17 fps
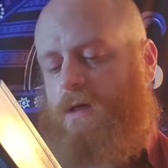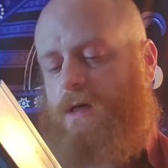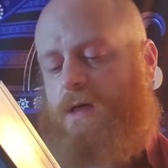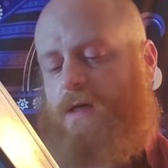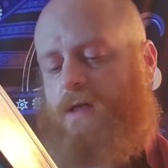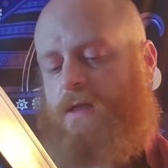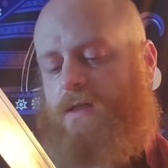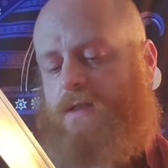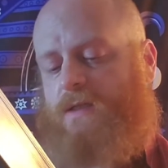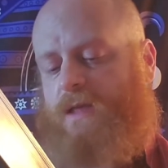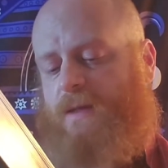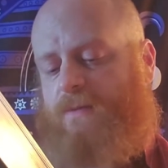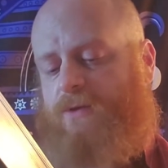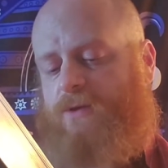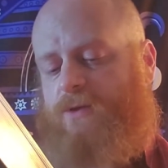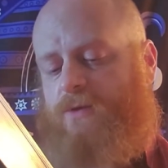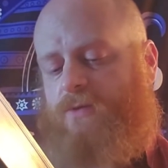a
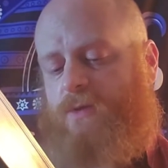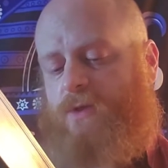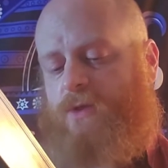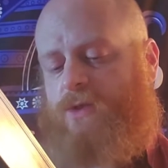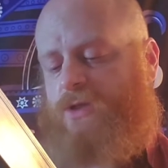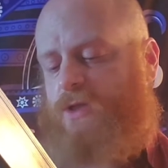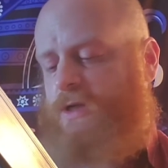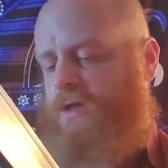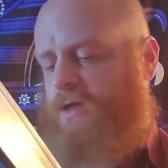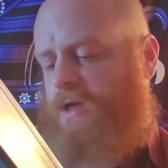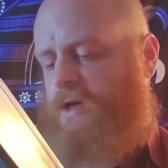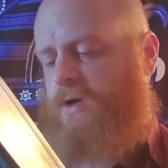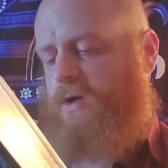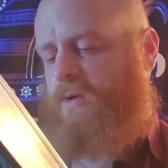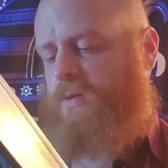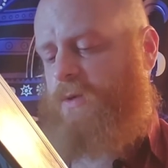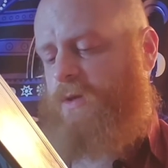conception which
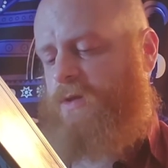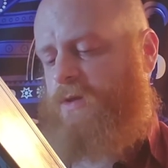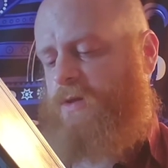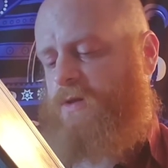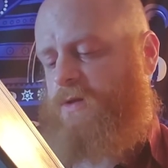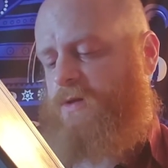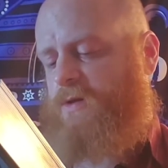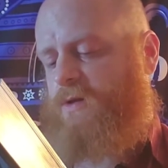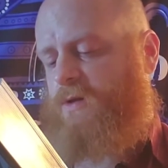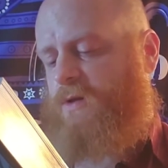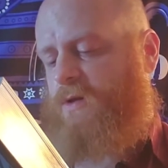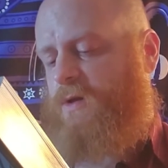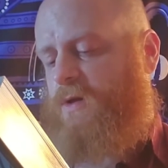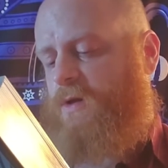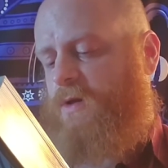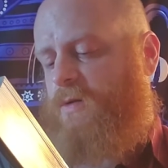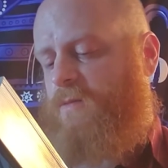carried with it
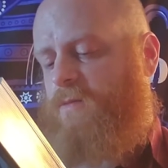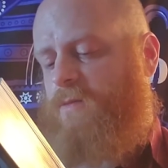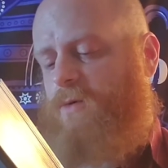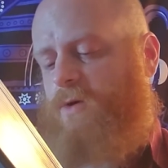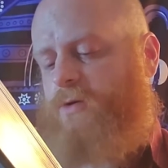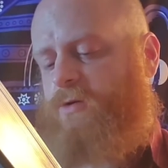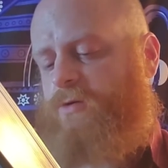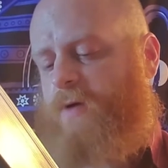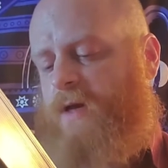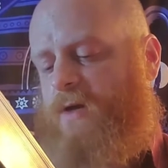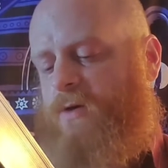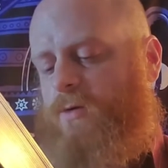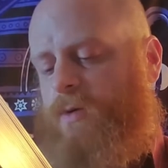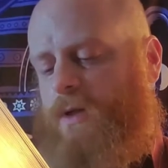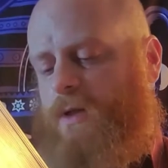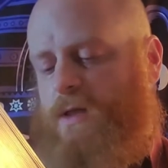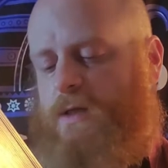more
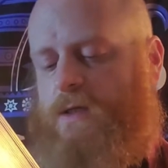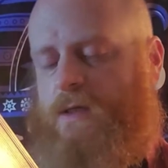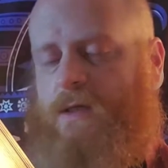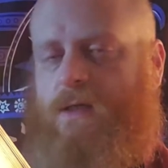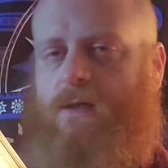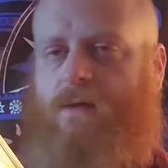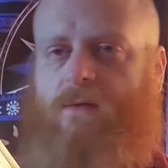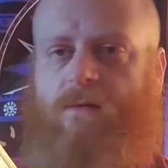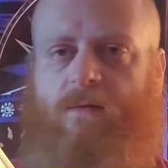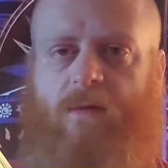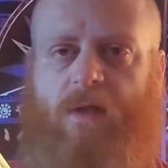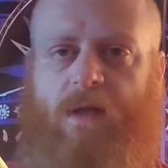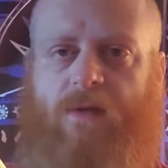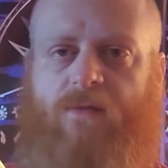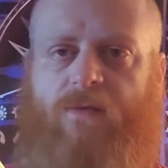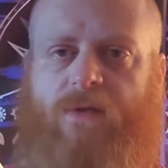tranquility than of